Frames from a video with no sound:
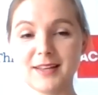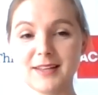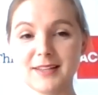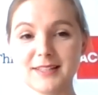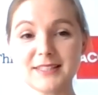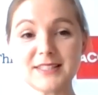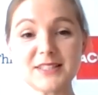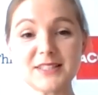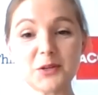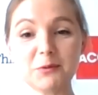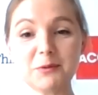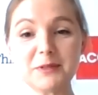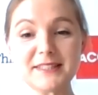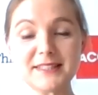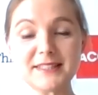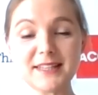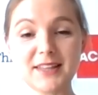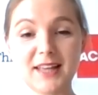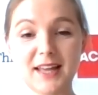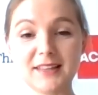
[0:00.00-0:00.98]
So we
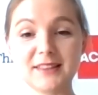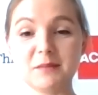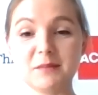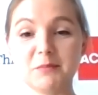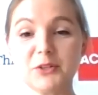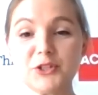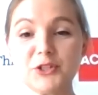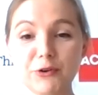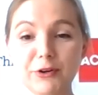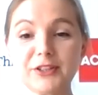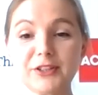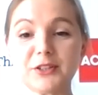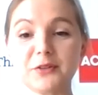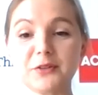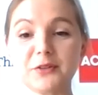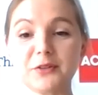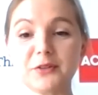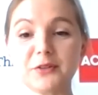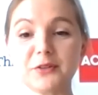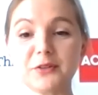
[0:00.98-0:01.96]
see that the majority
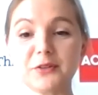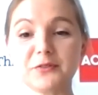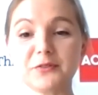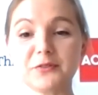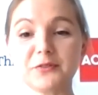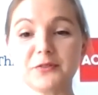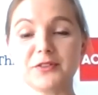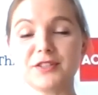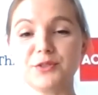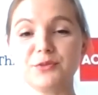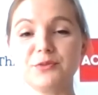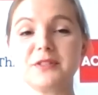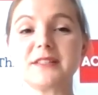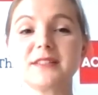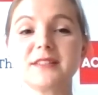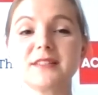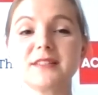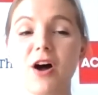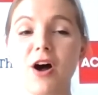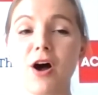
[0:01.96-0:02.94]
of the students
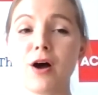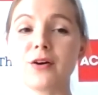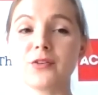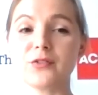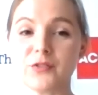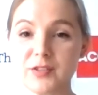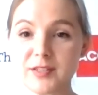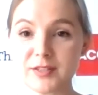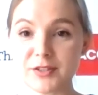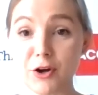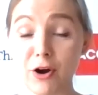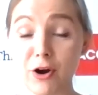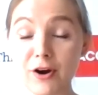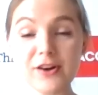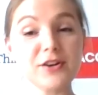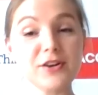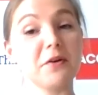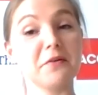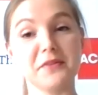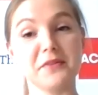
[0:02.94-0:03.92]
are on the start
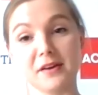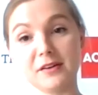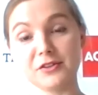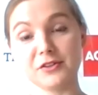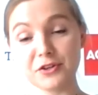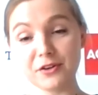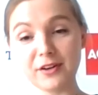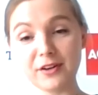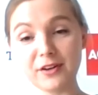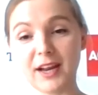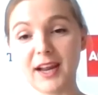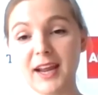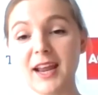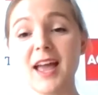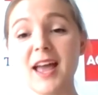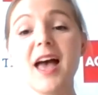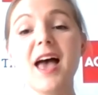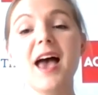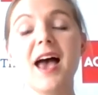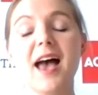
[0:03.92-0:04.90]
of their
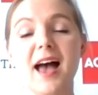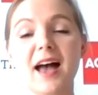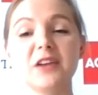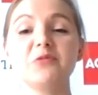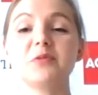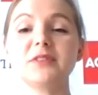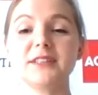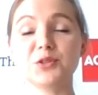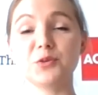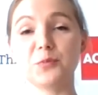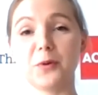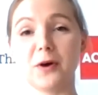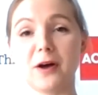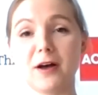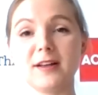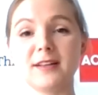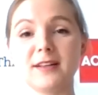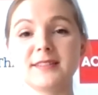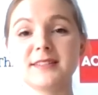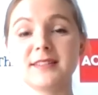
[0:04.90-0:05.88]
journey and will need to
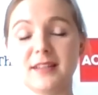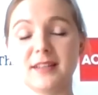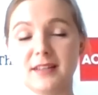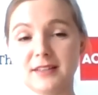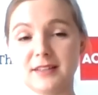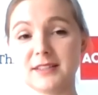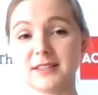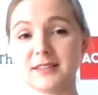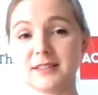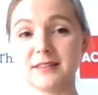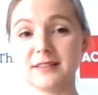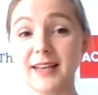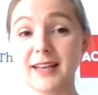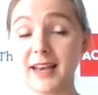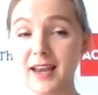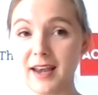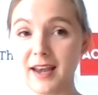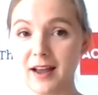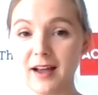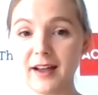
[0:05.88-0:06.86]
pass
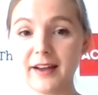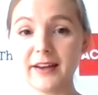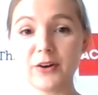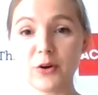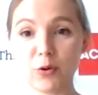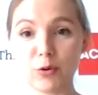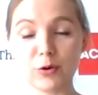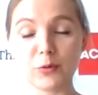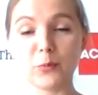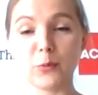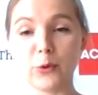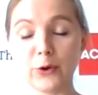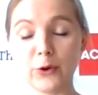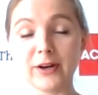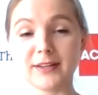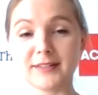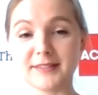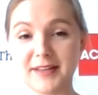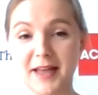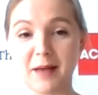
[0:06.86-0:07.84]
9 or more
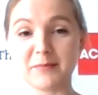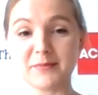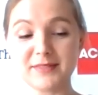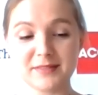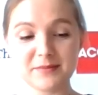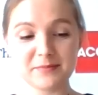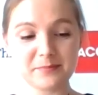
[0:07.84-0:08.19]
exams.